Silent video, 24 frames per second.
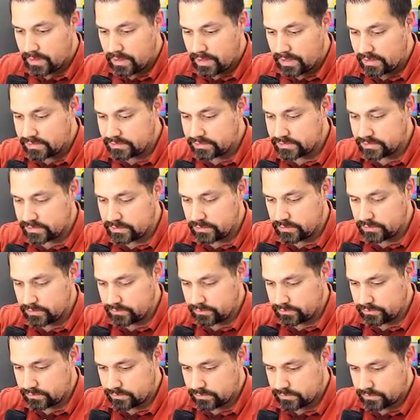
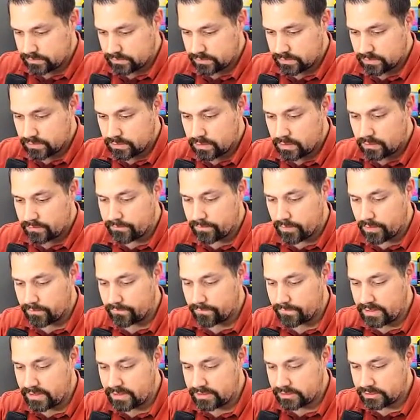Exeggcute,
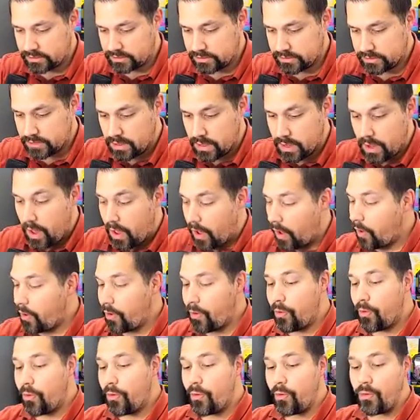Farfetch'd.
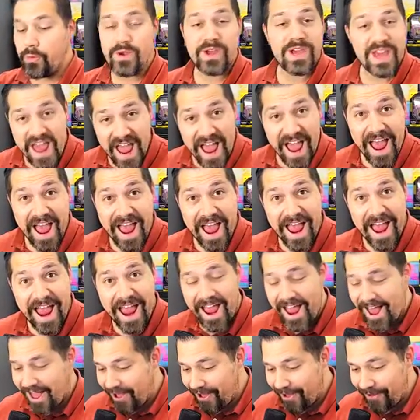Oh,
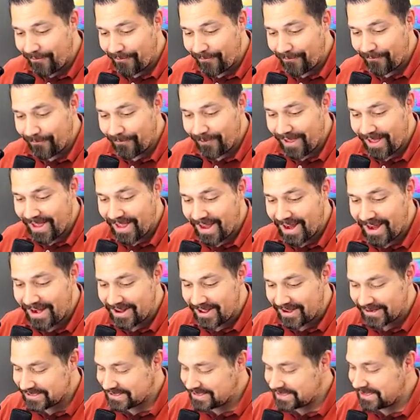yeah! All right,
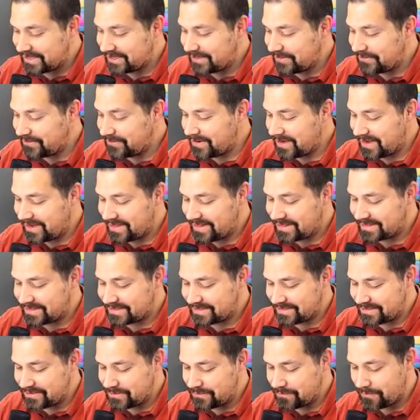Octillery. This
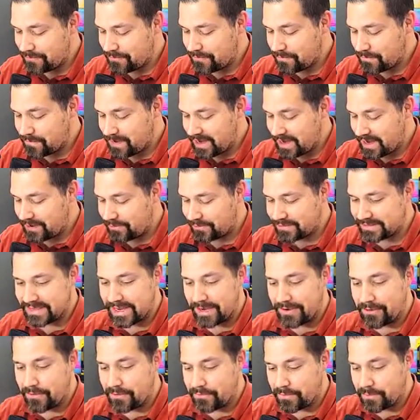is a new one for me. I know it's
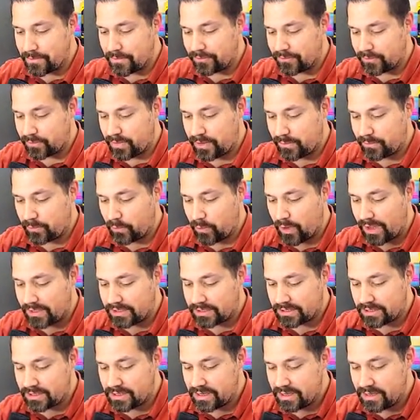not new for most people
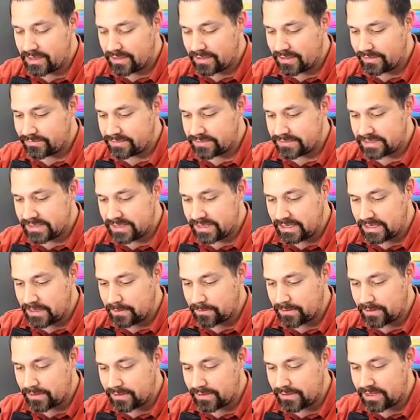watching. They've seen it,
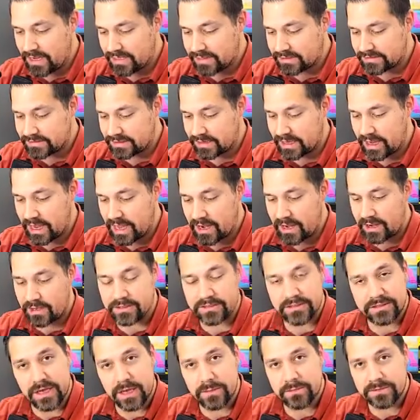but yes, I got a
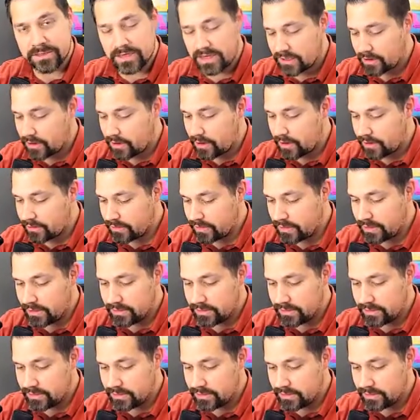subset card